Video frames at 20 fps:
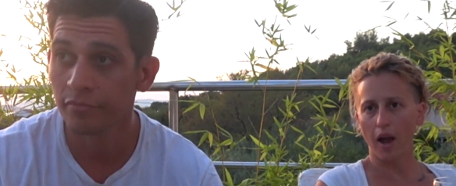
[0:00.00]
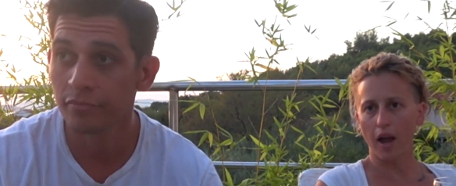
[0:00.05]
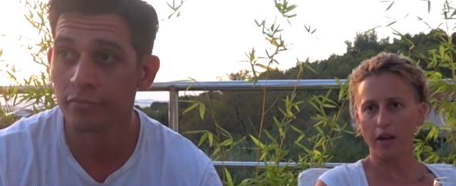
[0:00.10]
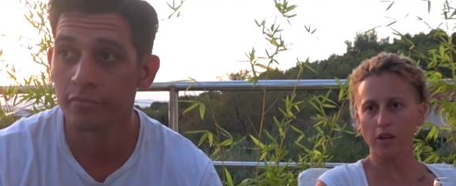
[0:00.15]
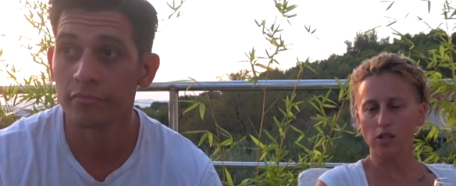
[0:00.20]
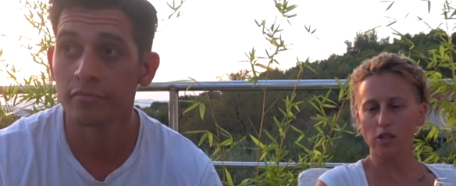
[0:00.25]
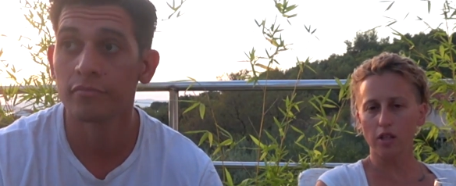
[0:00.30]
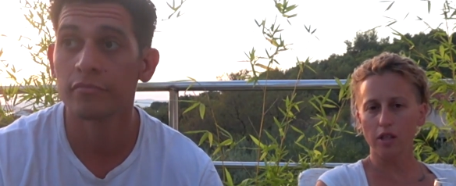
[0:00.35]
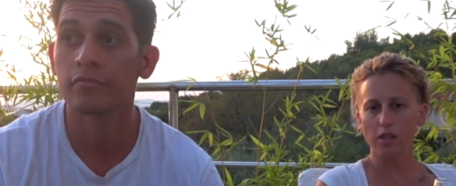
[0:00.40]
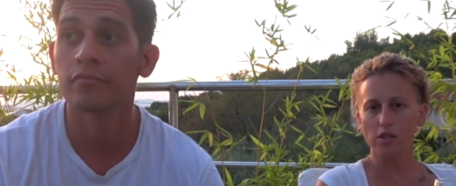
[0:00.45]

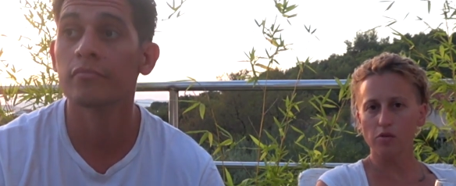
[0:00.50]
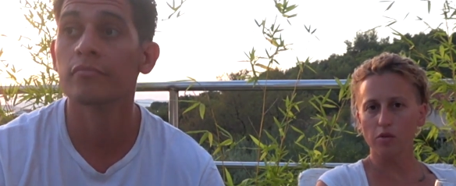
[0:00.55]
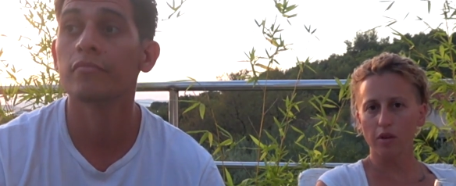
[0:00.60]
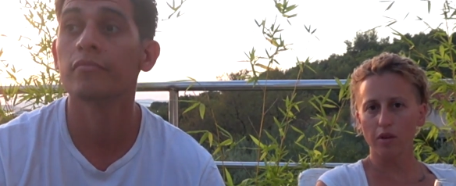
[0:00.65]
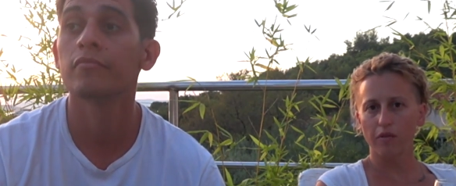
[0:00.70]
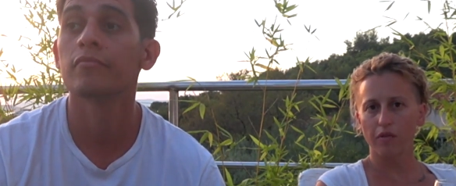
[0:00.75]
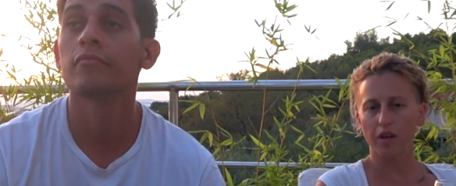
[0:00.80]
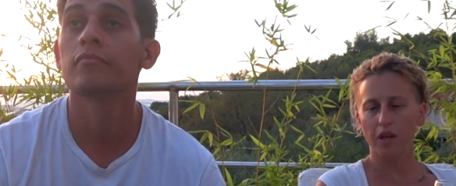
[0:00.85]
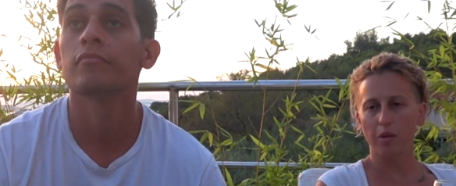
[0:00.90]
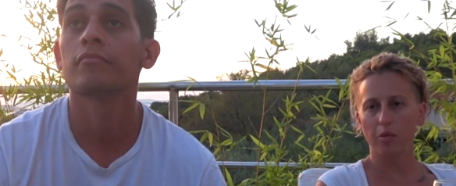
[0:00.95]
Speaker 1: actually it's
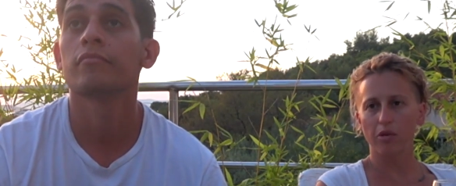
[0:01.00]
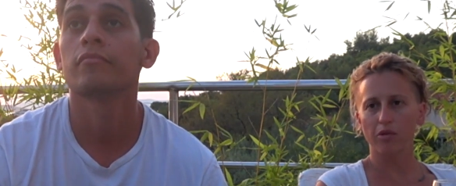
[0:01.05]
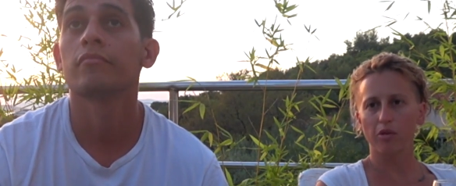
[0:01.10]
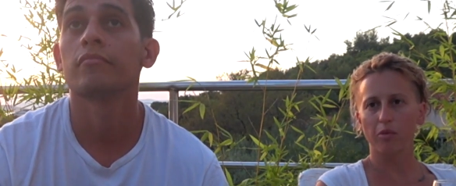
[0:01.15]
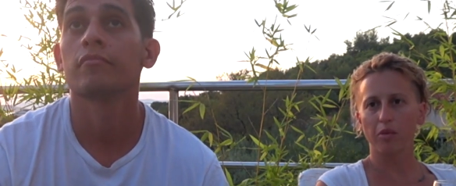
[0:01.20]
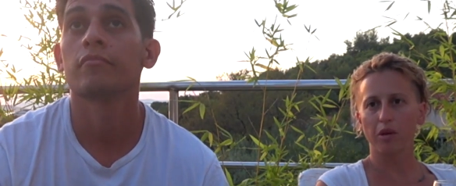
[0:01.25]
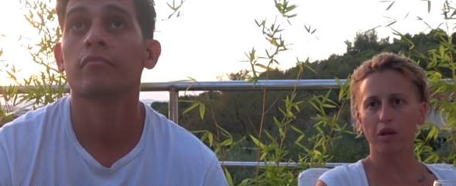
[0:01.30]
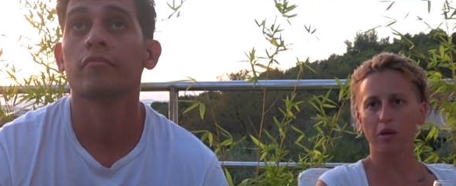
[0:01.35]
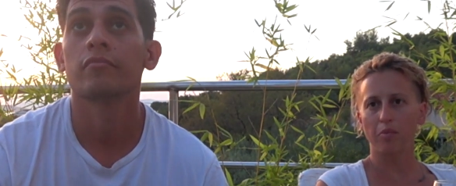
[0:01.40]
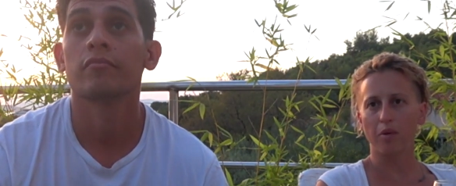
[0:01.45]
really funny but
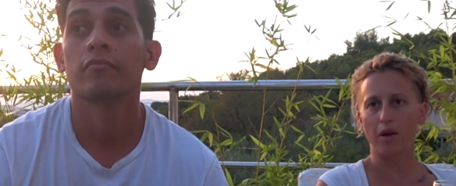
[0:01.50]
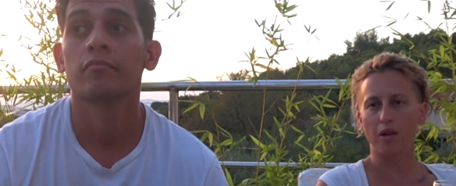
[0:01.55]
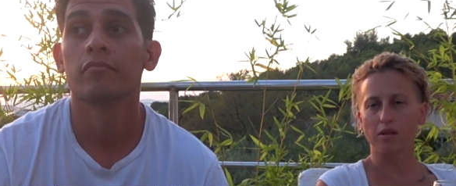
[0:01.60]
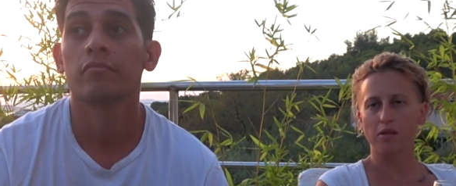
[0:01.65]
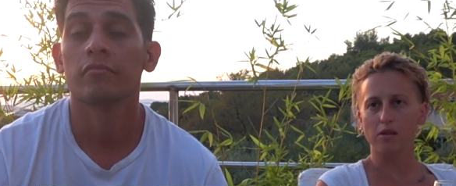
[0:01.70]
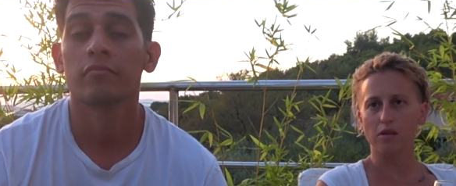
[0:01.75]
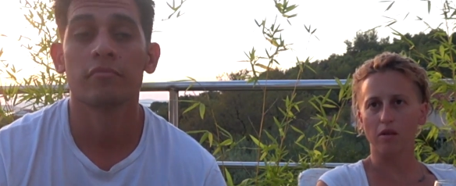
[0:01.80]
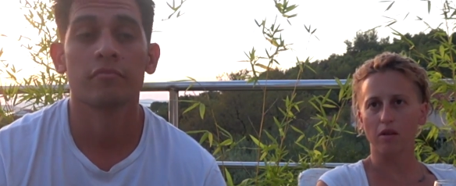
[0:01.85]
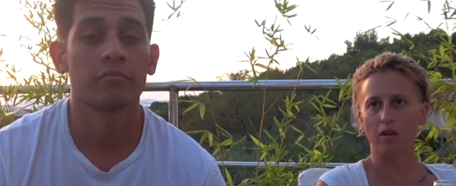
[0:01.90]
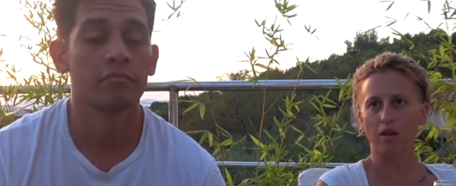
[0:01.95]
for me it
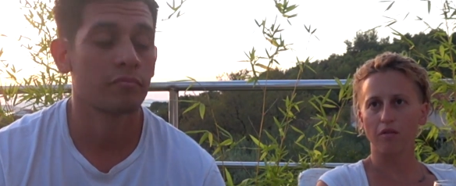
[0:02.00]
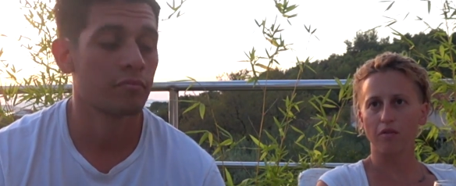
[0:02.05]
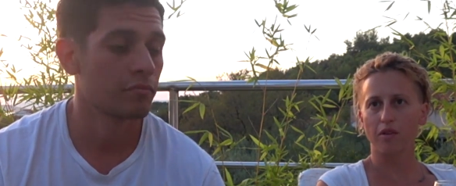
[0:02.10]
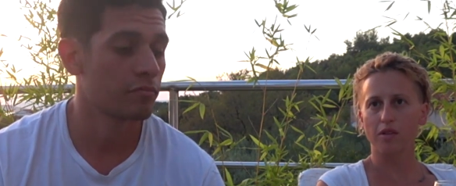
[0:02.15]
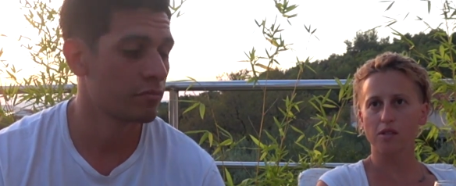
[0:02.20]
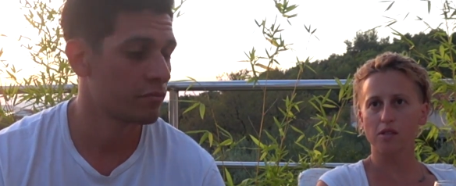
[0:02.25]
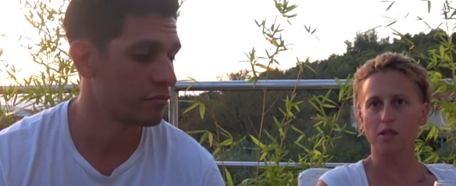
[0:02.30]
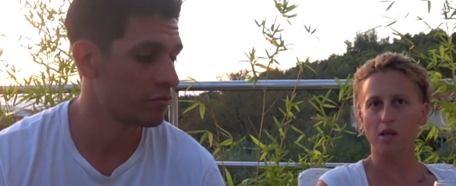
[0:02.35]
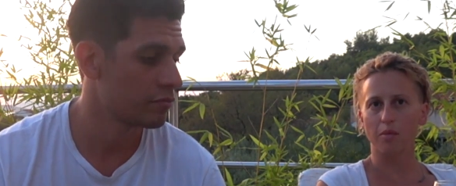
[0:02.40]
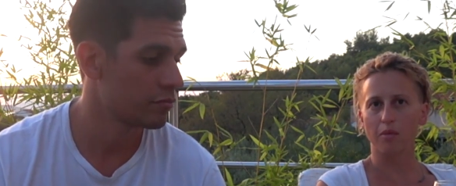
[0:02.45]
depends on
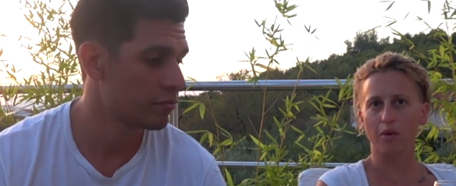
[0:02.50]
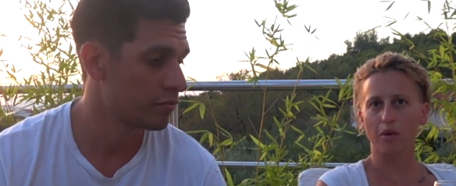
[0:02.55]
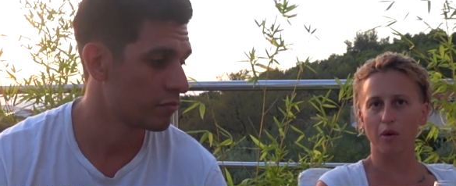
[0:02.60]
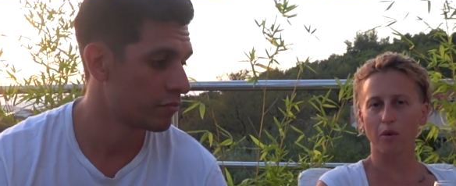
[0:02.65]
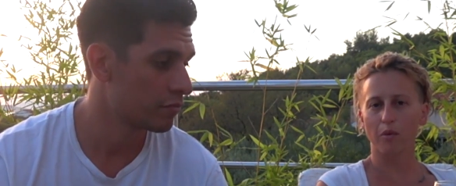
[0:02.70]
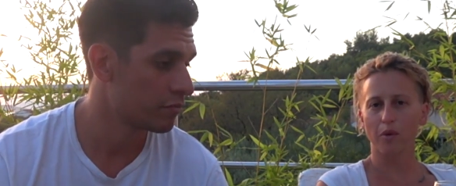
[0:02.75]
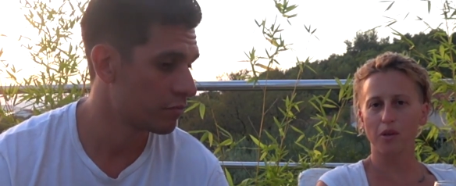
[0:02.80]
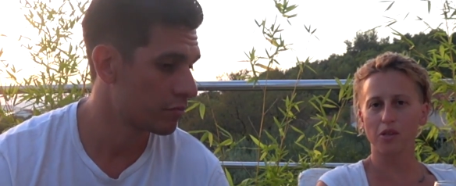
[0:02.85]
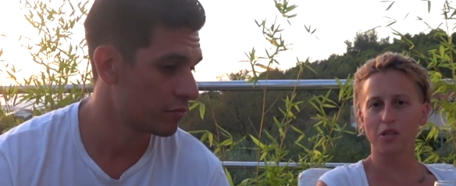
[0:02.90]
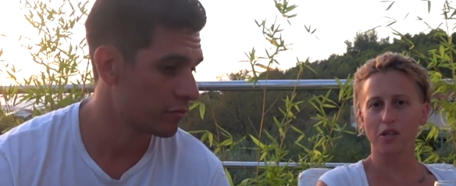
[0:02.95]
if it's summer
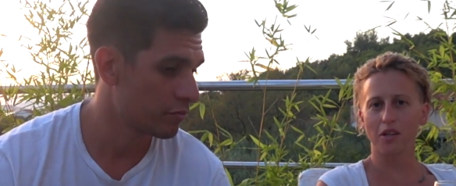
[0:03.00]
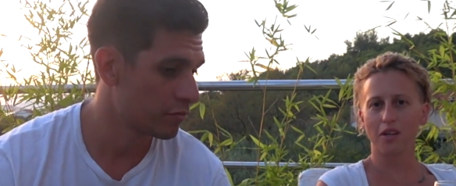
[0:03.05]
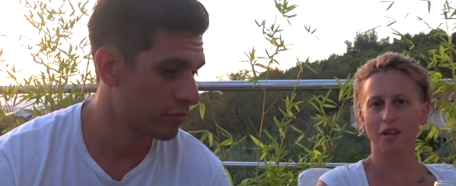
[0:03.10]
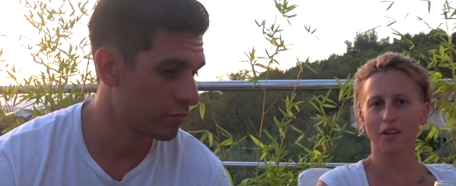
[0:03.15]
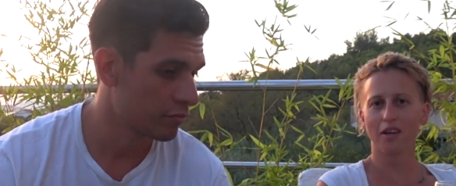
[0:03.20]
or winter